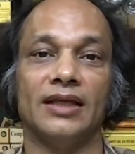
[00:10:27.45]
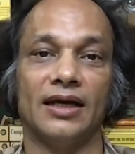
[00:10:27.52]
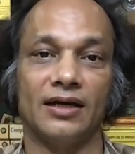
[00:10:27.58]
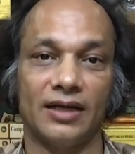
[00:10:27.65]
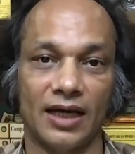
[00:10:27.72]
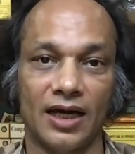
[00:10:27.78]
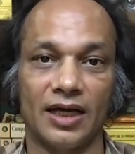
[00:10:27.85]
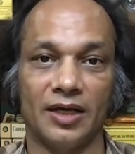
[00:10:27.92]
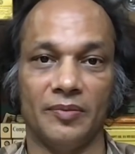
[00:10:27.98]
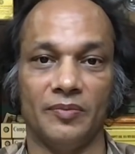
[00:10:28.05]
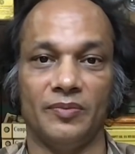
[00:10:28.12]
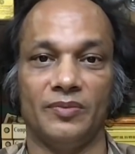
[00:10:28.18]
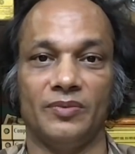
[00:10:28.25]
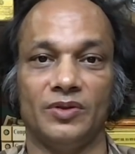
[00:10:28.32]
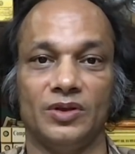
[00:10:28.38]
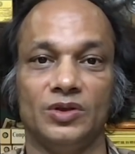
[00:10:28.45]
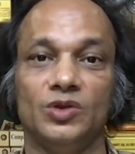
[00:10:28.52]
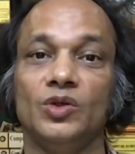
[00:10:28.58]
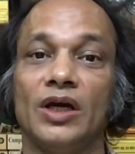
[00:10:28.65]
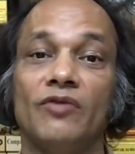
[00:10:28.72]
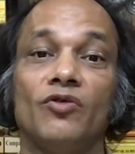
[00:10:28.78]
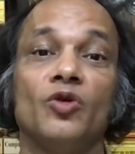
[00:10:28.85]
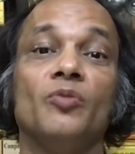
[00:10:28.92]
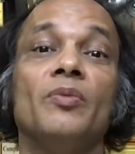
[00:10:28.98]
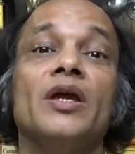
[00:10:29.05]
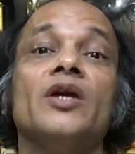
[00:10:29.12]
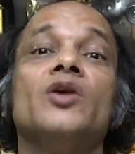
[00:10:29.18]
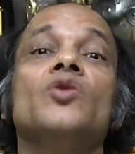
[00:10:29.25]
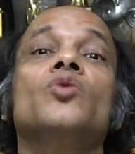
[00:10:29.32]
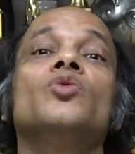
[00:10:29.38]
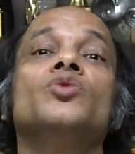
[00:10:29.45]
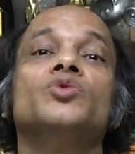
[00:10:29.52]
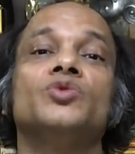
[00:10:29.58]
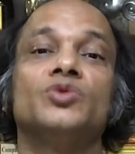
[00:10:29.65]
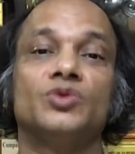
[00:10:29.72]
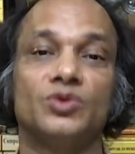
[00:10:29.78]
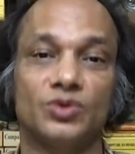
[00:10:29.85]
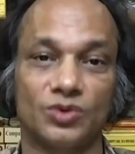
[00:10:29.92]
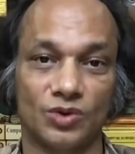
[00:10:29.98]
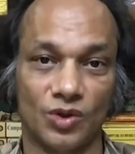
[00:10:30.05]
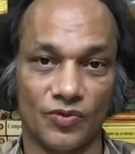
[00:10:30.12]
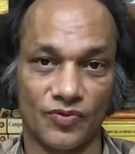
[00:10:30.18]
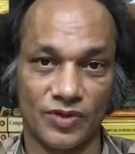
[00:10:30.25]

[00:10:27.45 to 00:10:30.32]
that time you have to make use